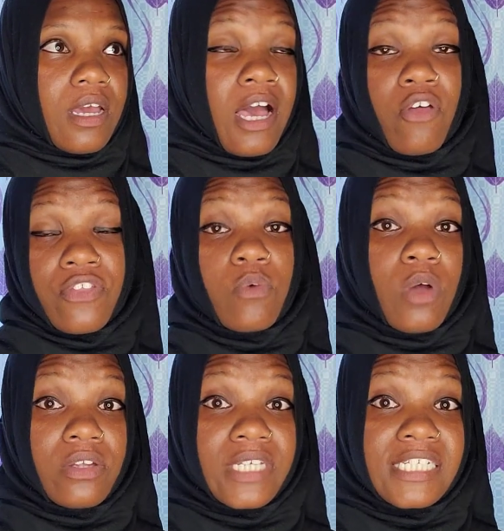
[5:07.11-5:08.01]
health and
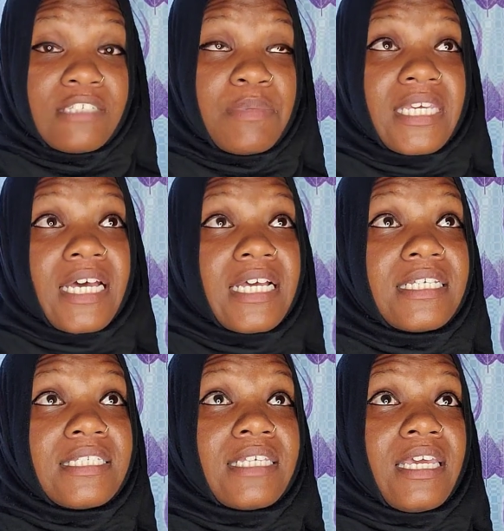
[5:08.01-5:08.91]
wellness
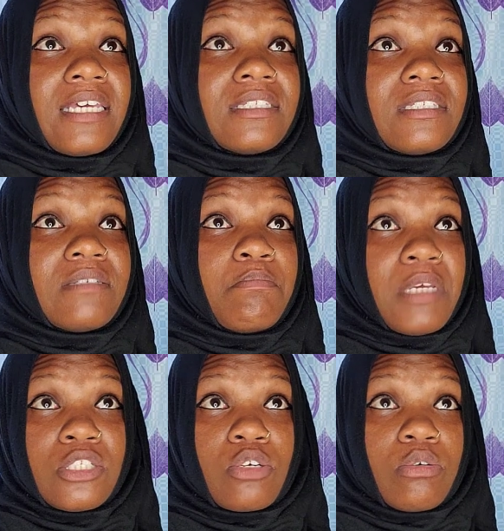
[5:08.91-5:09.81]
because it's
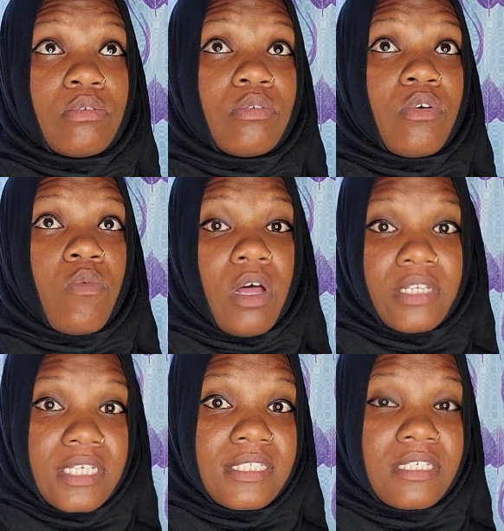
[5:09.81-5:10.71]
mental
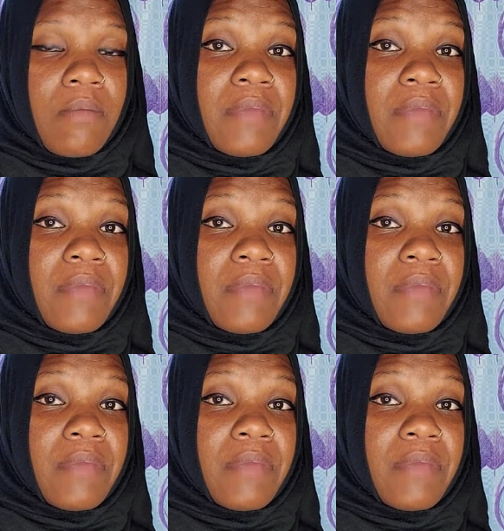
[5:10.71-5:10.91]
wellness,